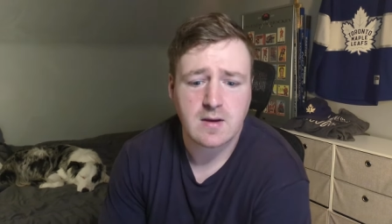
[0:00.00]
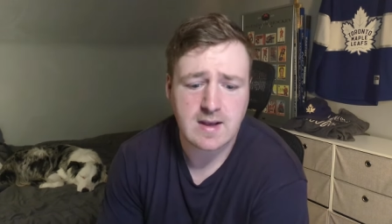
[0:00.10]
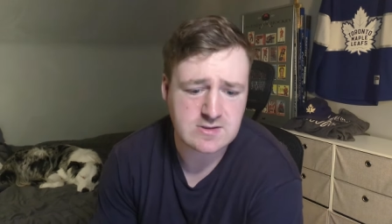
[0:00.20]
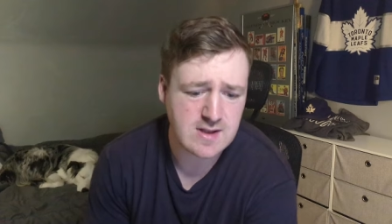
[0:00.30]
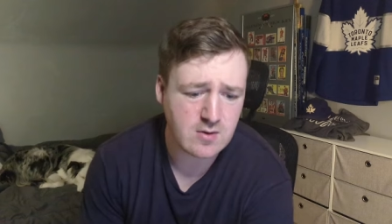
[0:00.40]

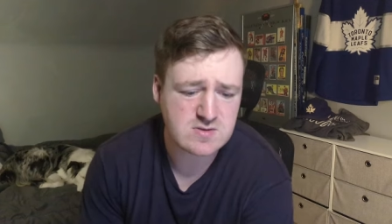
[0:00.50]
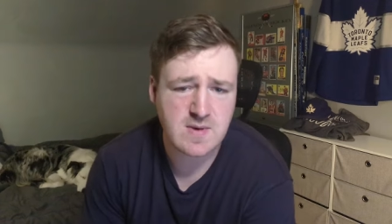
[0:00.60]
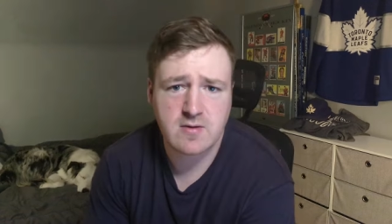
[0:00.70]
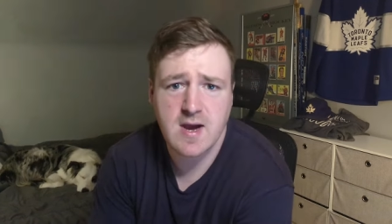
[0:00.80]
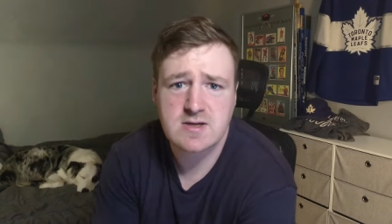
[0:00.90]
Yeah, so that was
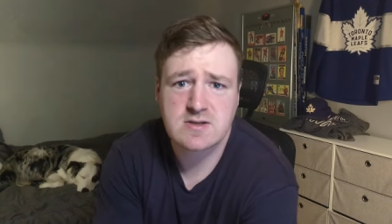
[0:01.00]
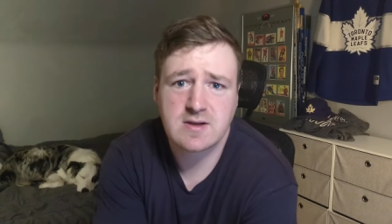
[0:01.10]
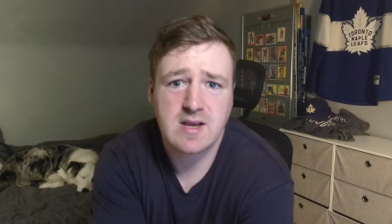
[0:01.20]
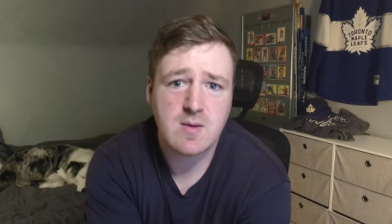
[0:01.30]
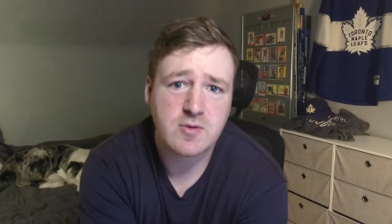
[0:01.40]
my reaction
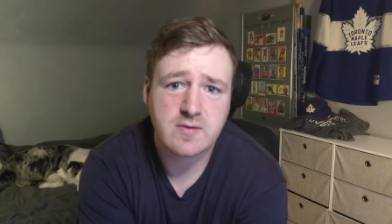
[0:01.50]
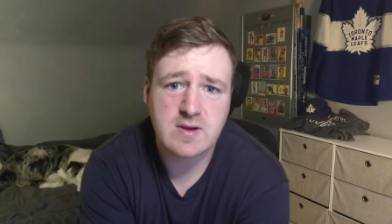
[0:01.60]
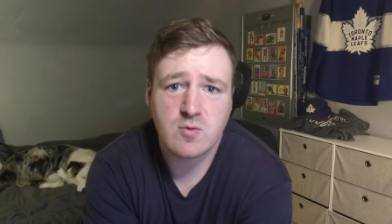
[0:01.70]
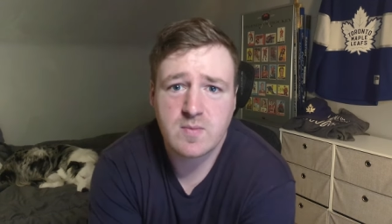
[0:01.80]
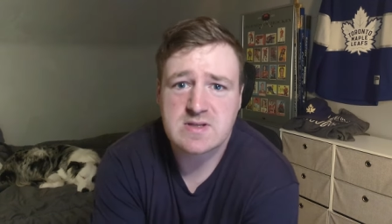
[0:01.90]
to Game
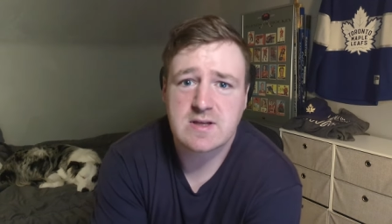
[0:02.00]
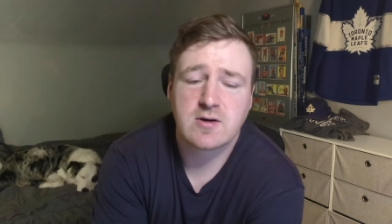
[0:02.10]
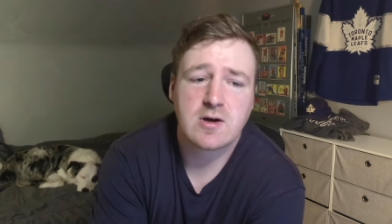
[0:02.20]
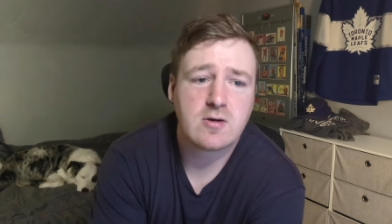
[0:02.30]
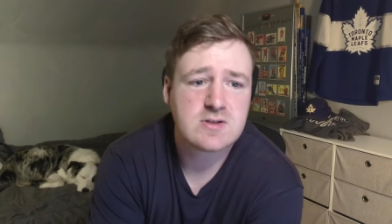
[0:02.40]
3, Women's
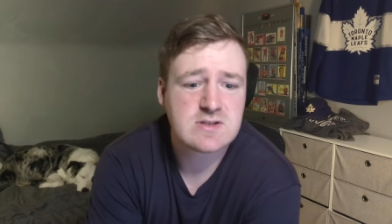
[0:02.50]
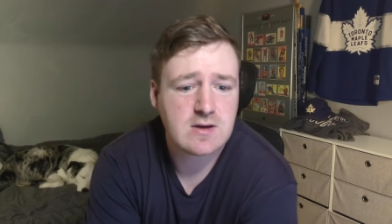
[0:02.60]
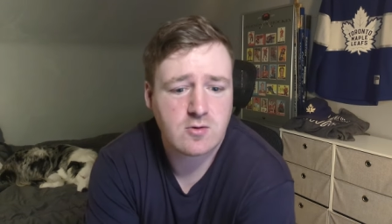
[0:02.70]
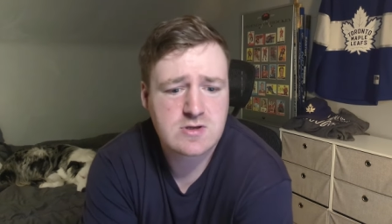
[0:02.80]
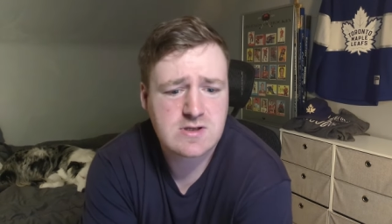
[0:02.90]
NRL,
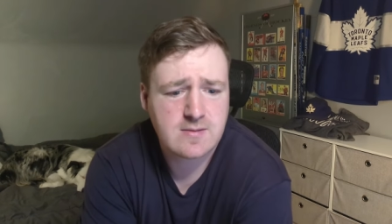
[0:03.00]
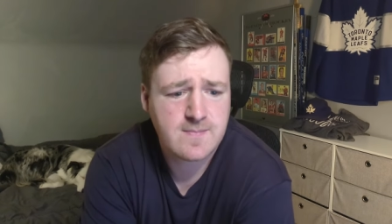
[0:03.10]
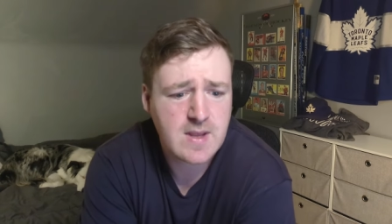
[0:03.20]
State of Origin.